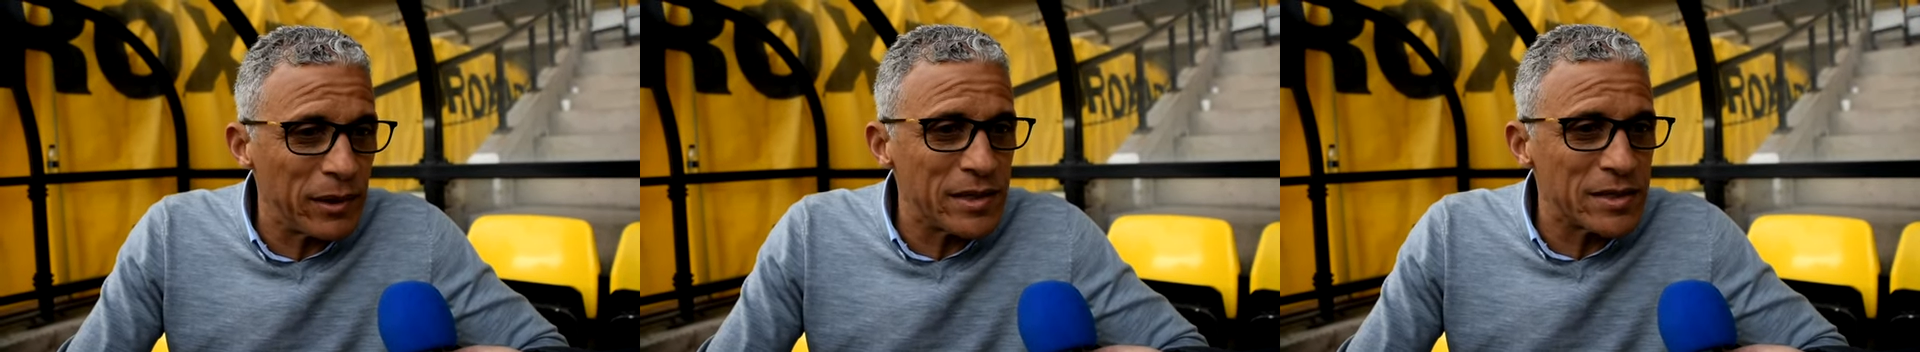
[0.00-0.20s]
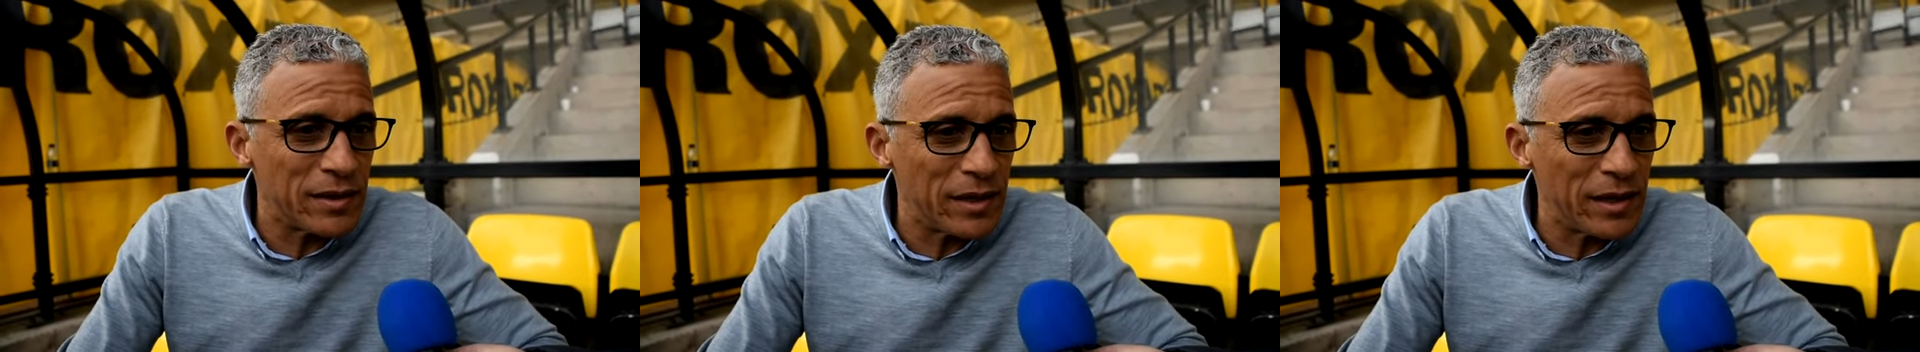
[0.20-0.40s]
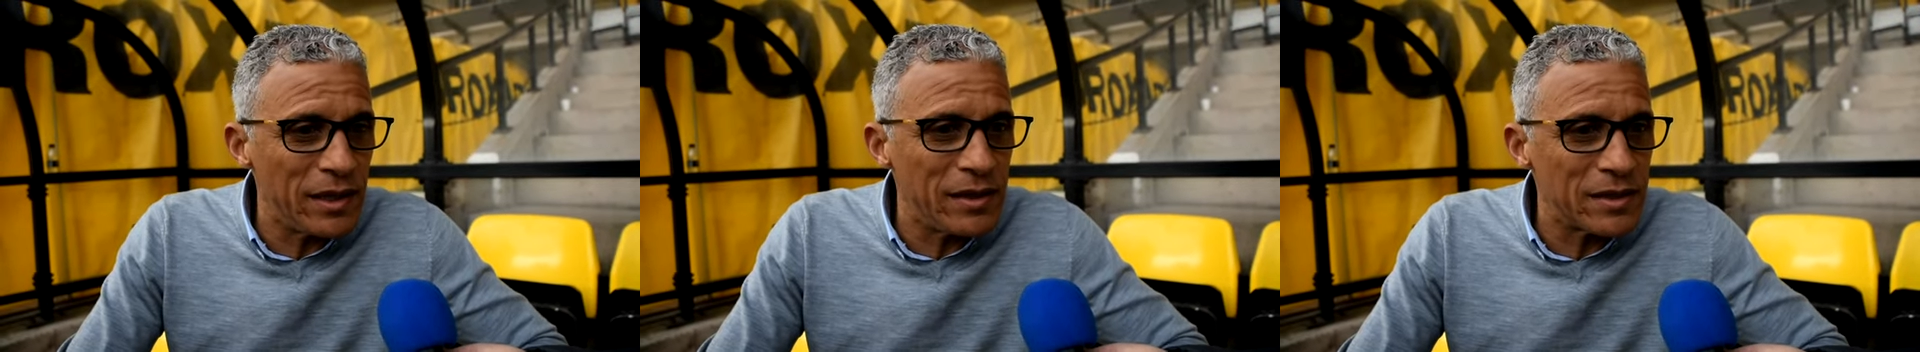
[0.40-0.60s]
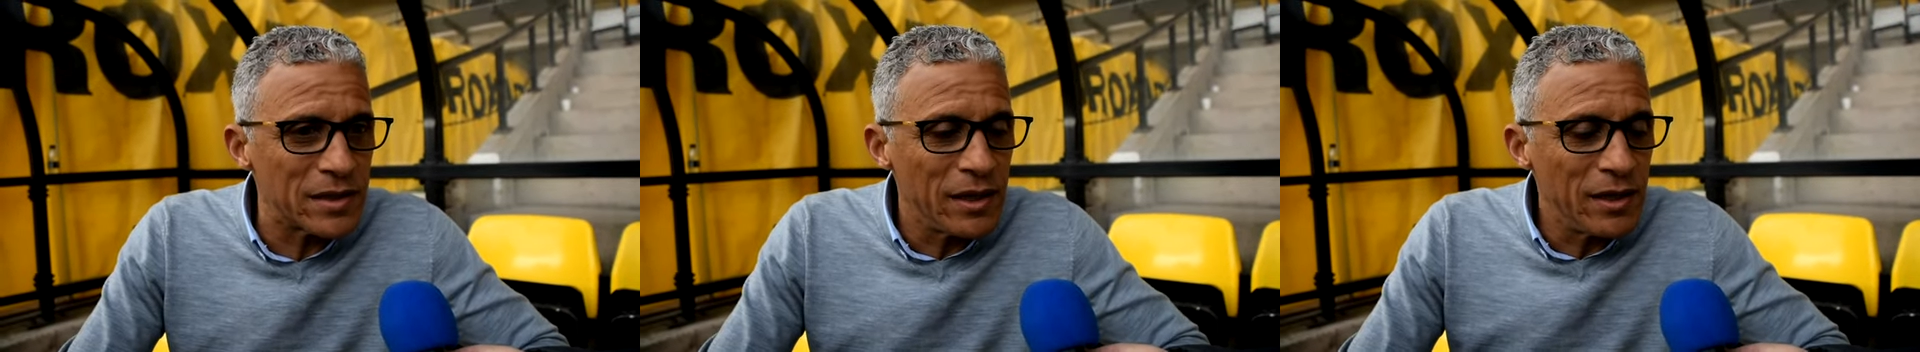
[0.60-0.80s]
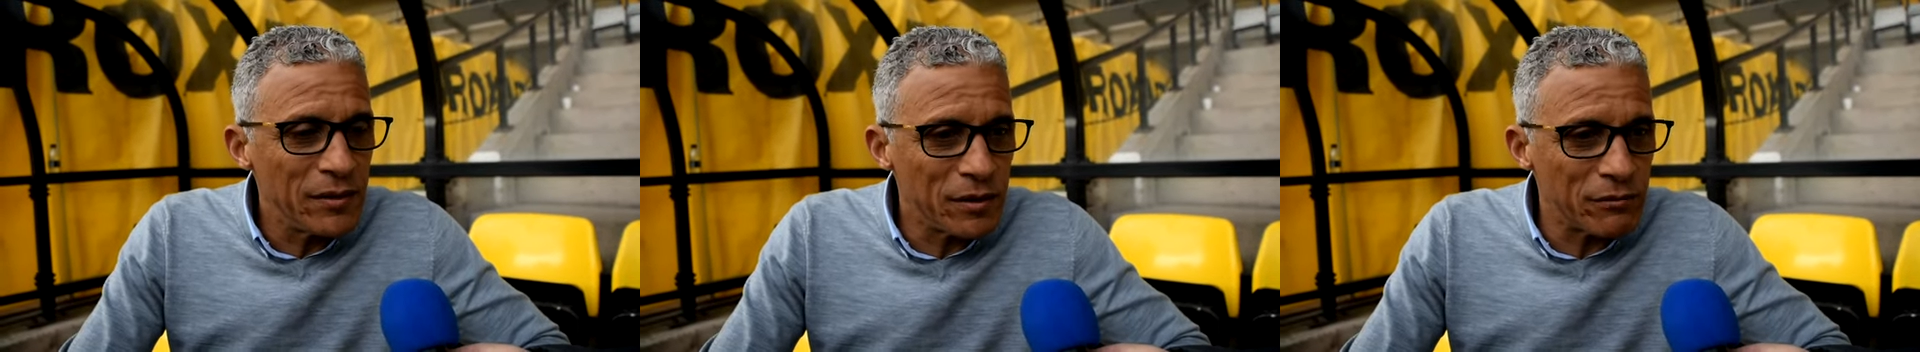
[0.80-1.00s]
pleasingly is
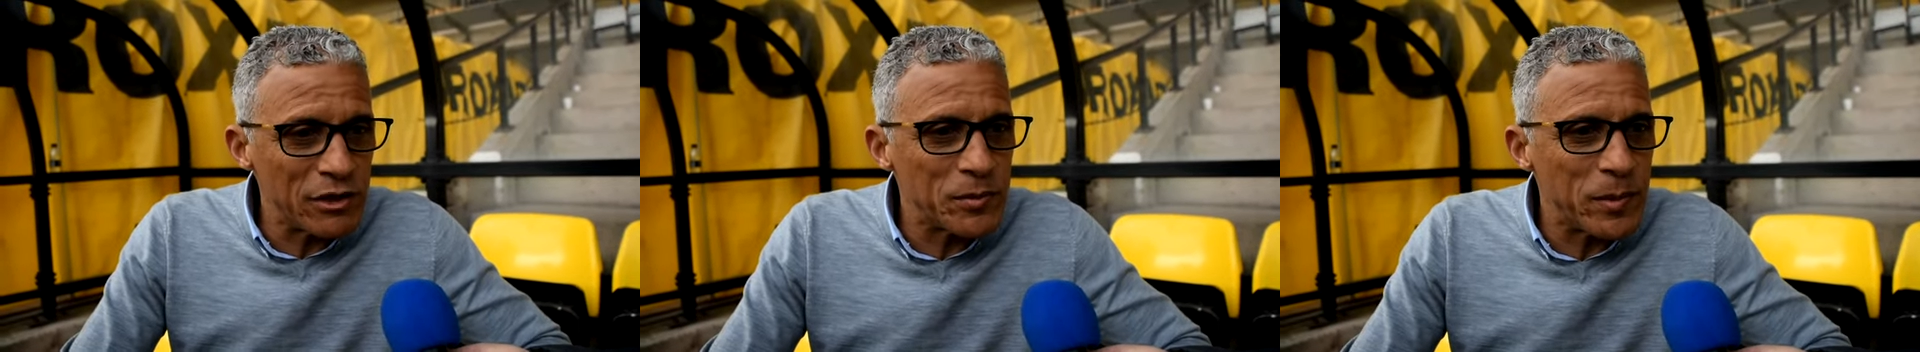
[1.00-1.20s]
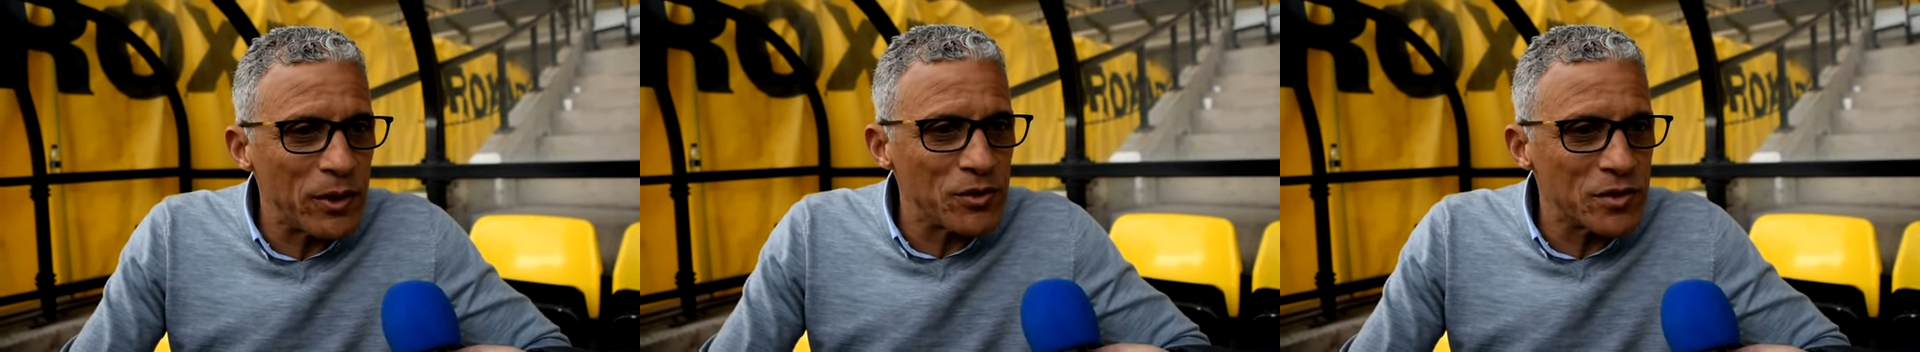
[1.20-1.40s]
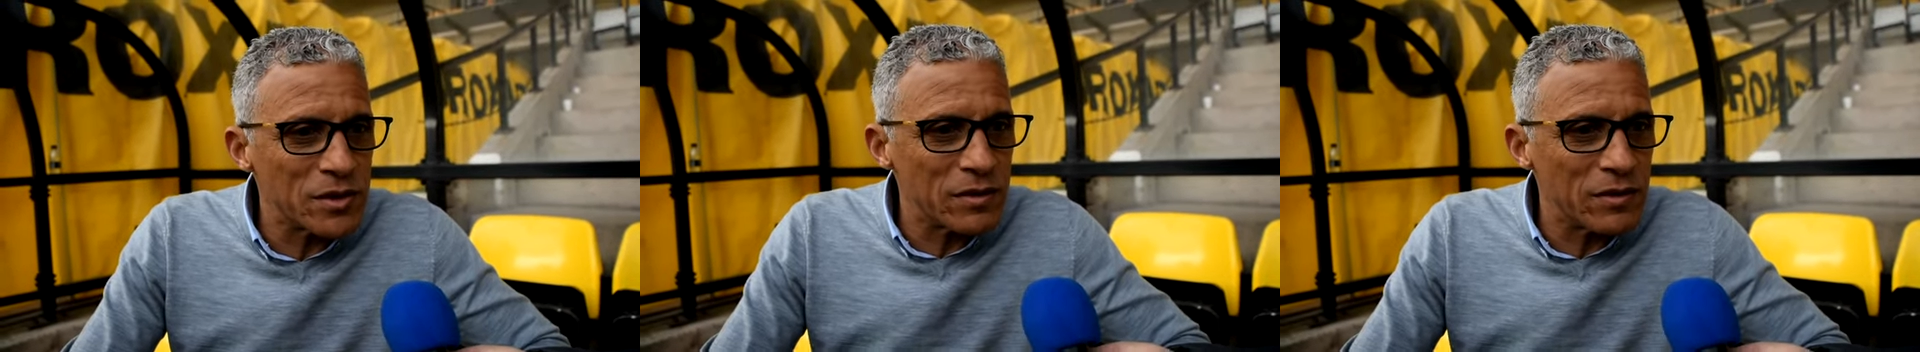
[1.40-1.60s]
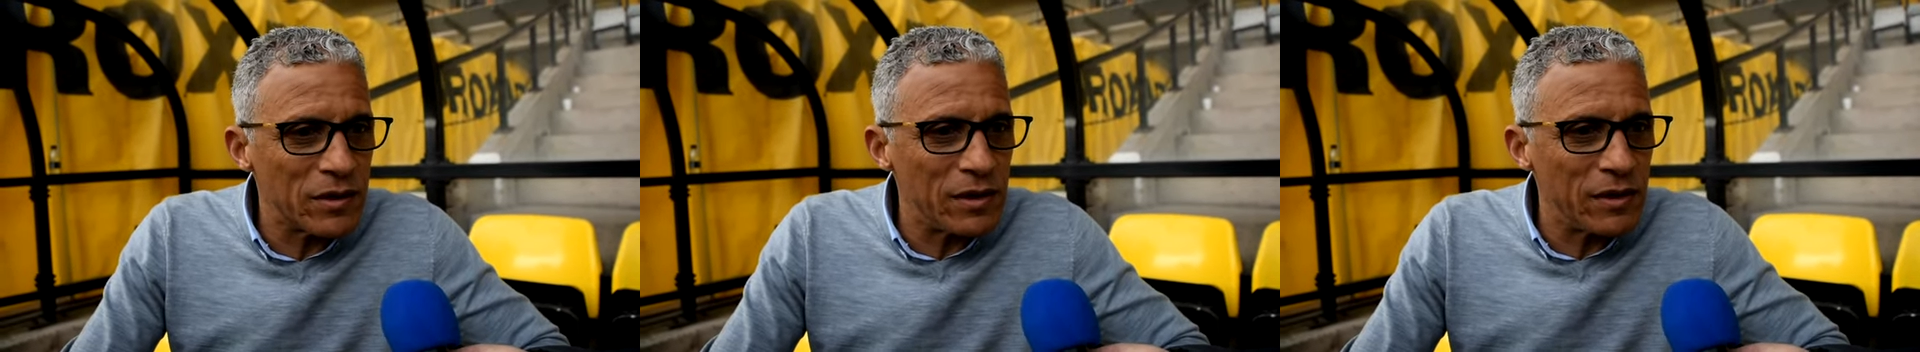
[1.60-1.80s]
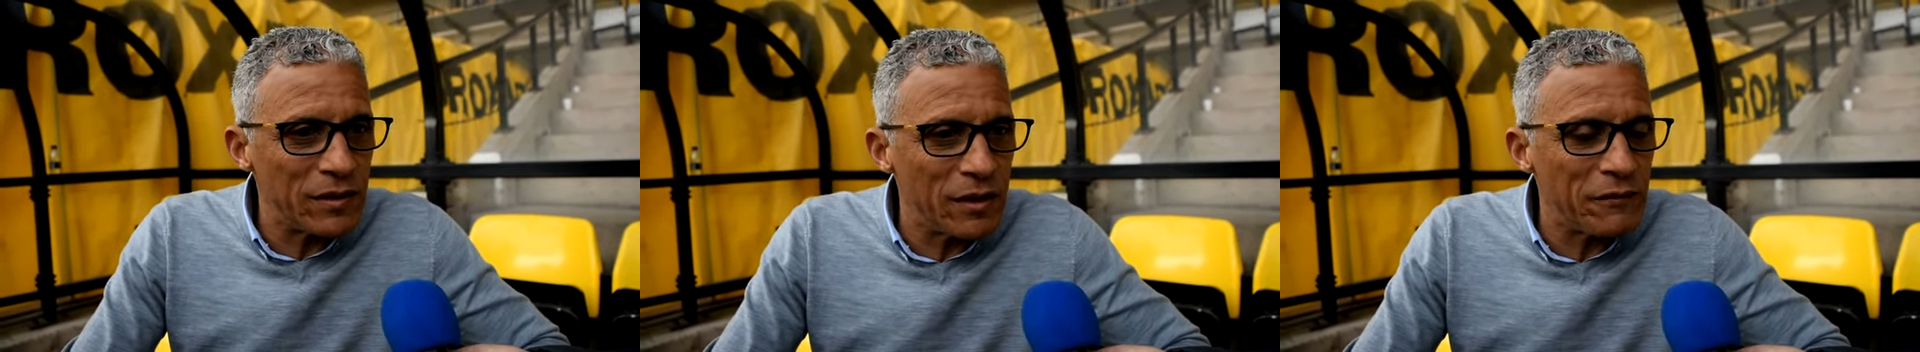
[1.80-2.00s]
the response that, that,